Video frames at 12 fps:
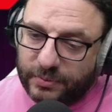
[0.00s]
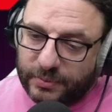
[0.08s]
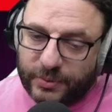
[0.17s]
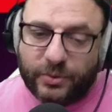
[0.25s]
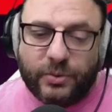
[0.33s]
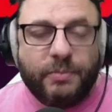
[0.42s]

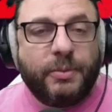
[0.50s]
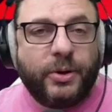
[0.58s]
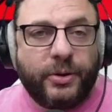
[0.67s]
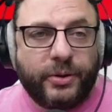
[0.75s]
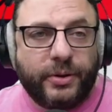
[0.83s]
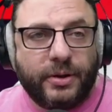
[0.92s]
do
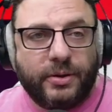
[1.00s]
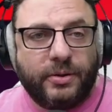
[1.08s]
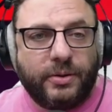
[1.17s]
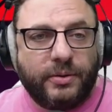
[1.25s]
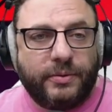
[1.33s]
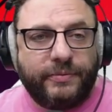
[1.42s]
more
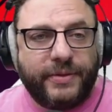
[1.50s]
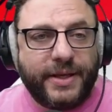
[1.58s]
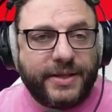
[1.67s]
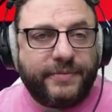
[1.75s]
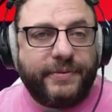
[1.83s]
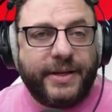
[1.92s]
of
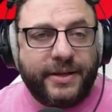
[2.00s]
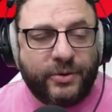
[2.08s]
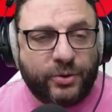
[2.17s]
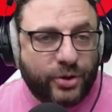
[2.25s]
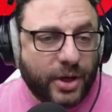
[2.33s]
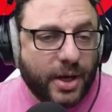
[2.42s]
these videos